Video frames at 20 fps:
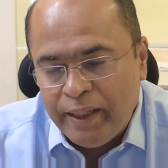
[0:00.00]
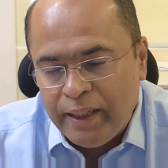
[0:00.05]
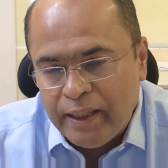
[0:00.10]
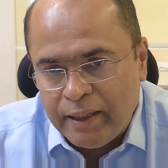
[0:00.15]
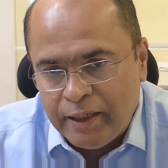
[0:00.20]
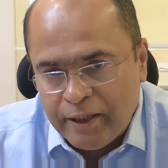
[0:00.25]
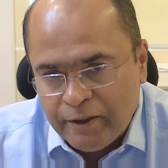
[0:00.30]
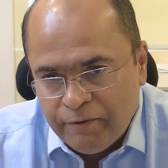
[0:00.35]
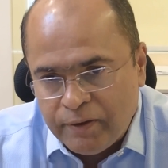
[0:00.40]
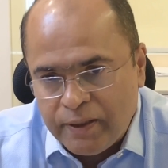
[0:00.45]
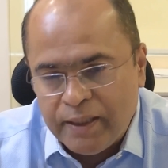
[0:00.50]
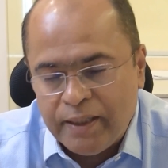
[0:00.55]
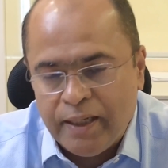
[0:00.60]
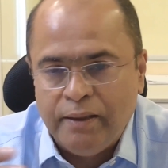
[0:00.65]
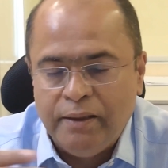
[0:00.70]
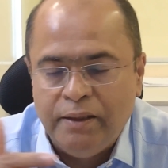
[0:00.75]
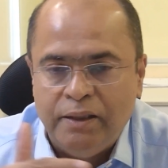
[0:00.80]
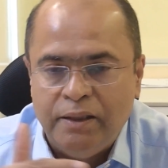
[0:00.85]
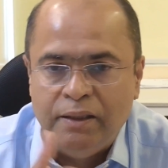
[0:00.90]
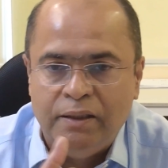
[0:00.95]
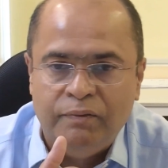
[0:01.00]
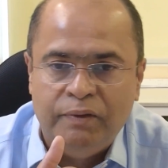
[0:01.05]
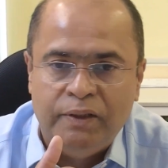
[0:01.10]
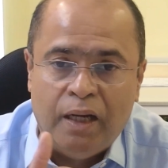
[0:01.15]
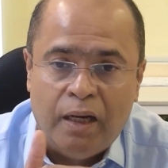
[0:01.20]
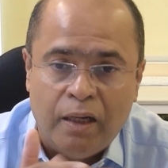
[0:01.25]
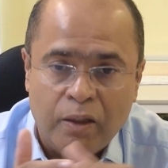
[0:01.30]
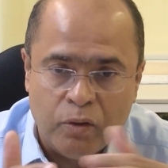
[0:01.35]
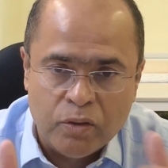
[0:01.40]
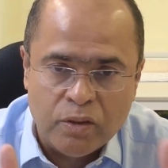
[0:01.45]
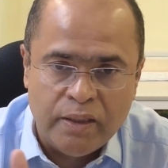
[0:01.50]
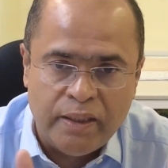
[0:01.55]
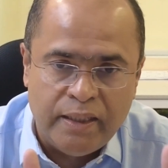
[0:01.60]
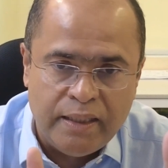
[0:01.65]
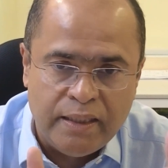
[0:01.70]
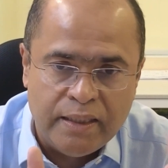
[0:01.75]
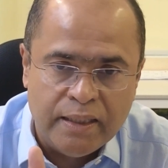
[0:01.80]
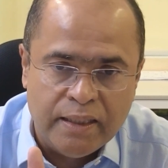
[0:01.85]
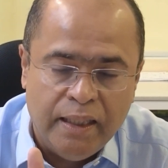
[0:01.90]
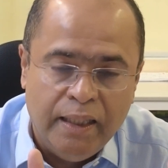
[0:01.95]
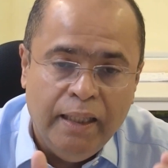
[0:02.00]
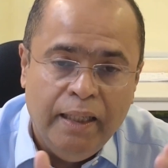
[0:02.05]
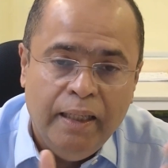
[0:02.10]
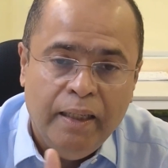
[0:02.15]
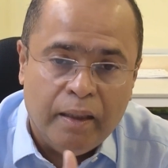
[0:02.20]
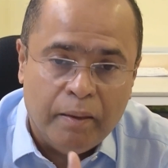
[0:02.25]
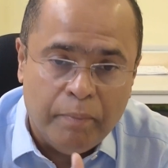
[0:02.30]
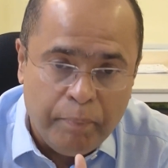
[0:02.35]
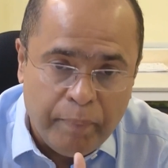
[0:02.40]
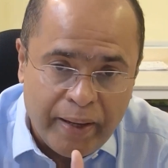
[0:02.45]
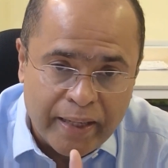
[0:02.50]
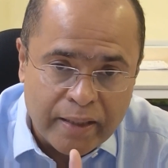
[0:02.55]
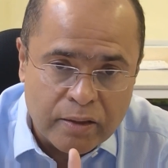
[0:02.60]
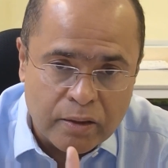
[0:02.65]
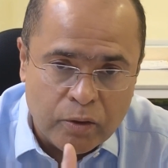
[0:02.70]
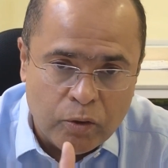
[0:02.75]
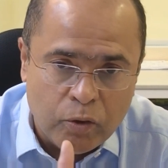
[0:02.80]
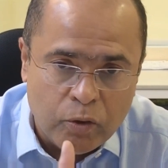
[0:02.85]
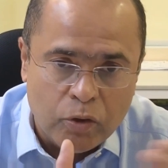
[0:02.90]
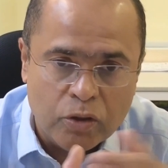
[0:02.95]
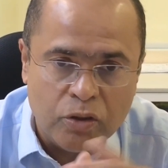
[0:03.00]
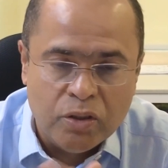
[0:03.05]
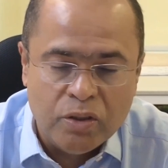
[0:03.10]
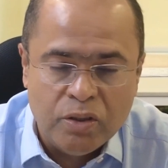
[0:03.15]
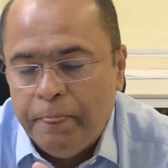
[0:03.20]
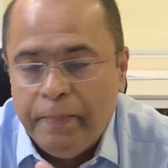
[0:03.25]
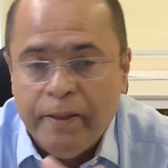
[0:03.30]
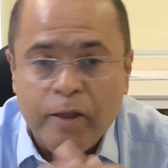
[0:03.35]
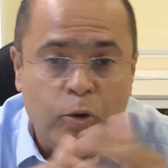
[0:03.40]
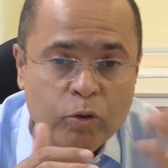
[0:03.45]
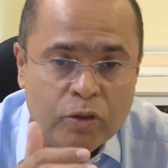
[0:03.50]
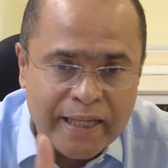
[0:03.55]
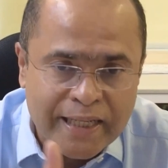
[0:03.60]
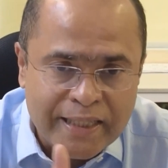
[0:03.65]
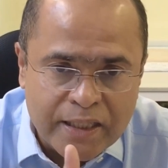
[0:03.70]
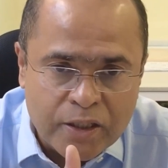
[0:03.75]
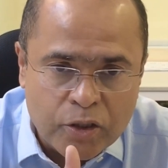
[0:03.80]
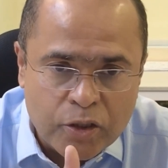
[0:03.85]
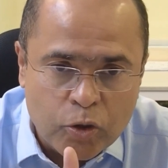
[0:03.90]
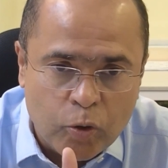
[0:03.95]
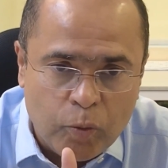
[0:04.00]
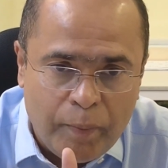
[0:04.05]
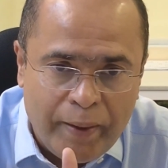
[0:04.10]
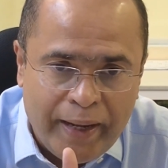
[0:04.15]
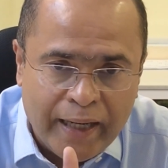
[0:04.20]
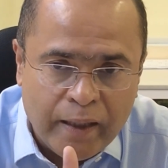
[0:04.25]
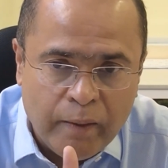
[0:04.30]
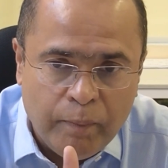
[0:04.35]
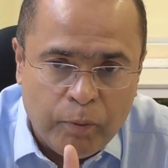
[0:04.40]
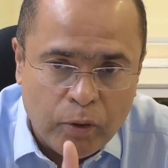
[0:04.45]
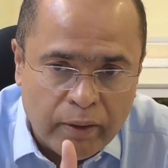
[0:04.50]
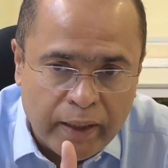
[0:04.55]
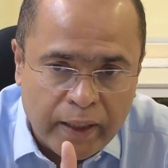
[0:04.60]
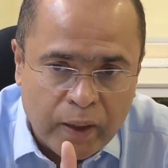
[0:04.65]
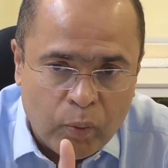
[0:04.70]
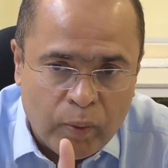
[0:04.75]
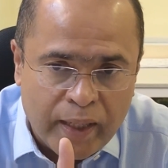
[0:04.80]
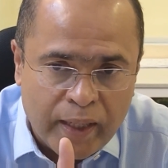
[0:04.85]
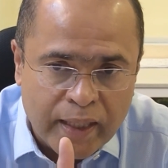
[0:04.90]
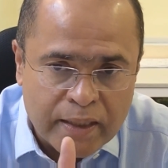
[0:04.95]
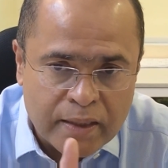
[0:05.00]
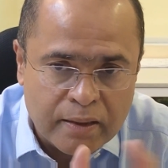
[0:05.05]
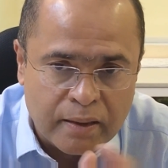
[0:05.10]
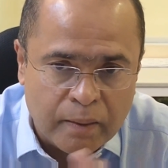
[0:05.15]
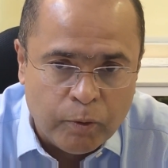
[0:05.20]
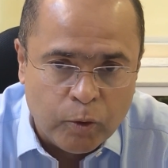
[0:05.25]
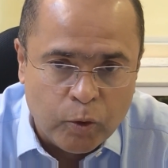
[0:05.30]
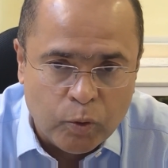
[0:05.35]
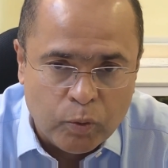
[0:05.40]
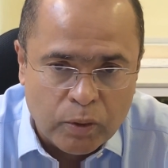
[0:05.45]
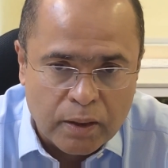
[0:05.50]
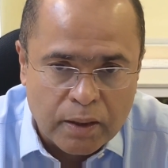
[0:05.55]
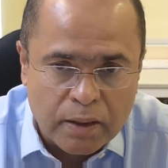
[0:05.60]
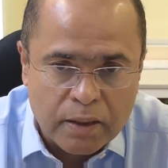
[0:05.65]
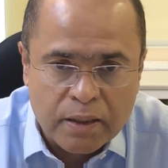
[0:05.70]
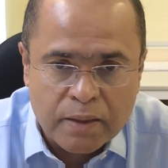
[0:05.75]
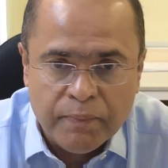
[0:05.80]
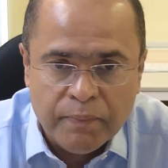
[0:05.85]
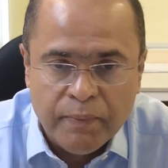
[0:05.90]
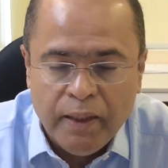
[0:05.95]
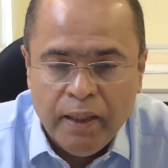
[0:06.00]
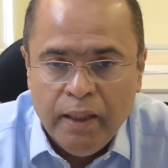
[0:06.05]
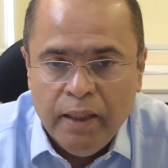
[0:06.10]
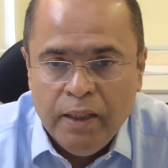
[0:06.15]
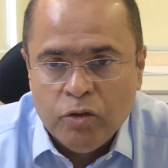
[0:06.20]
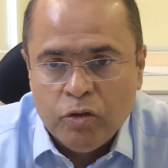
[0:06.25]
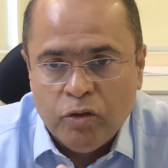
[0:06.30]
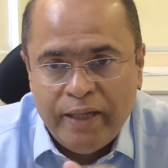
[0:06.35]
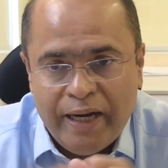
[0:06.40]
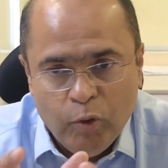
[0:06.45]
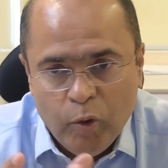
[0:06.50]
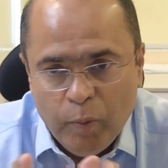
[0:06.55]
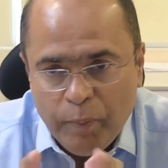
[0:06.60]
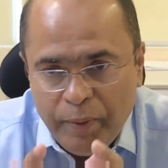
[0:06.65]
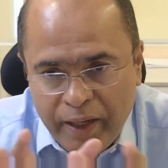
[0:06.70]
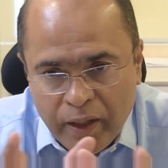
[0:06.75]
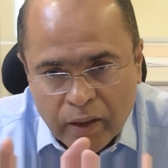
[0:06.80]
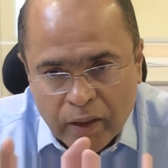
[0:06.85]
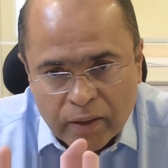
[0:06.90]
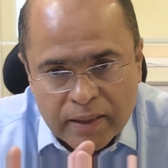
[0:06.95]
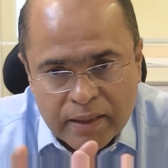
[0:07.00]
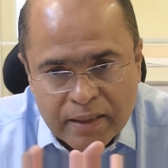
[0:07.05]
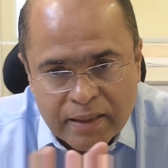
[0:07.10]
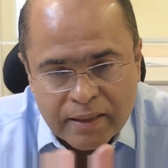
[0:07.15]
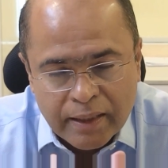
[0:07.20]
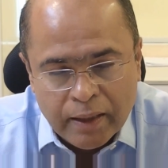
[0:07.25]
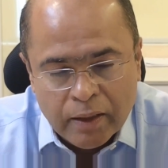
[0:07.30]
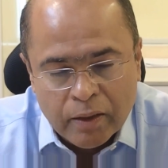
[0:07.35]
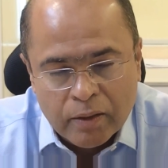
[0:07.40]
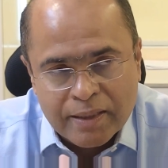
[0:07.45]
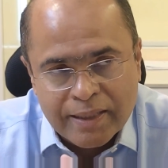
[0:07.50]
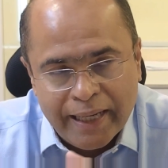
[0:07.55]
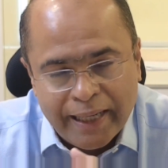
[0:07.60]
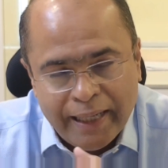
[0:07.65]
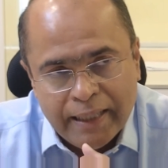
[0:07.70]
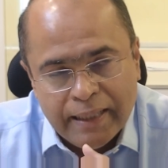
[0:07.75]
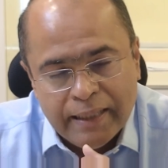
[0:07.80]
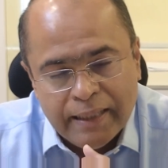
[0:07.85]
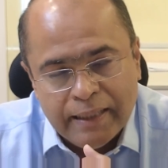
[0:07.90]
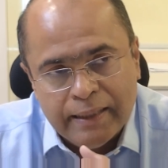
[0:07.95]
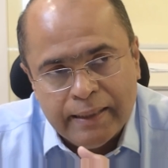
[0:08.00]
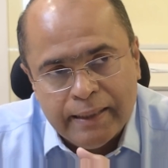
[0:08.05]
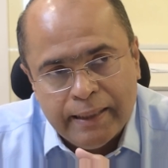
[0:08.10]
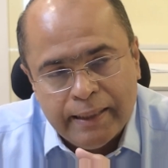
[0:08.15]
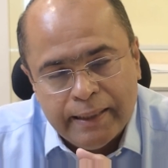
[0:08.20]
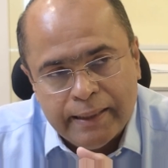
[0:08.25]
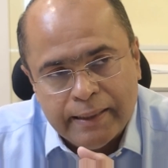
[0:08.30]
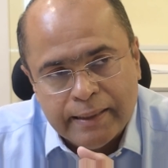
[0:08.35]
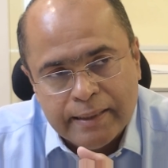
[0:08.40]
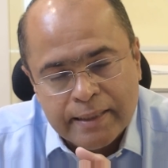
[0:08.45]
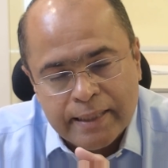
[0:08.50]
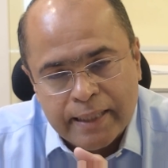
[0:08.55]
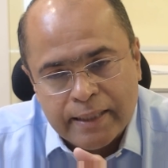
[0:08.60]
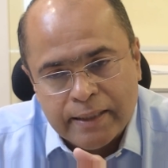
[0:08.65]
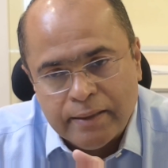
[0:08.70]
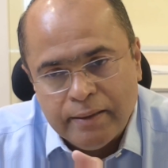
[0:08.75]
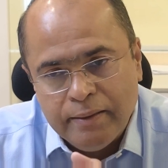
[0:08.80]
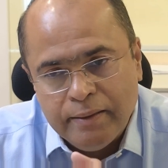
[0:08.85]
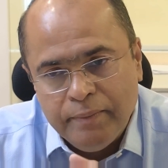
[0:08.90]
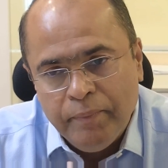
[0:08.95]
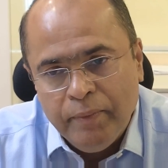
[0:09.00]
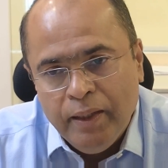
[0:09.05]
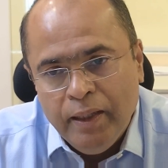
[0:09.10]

drift detection with Argo series, comparison hooks, use SSO back pull request approvals. So that would be on this, the second suggestion.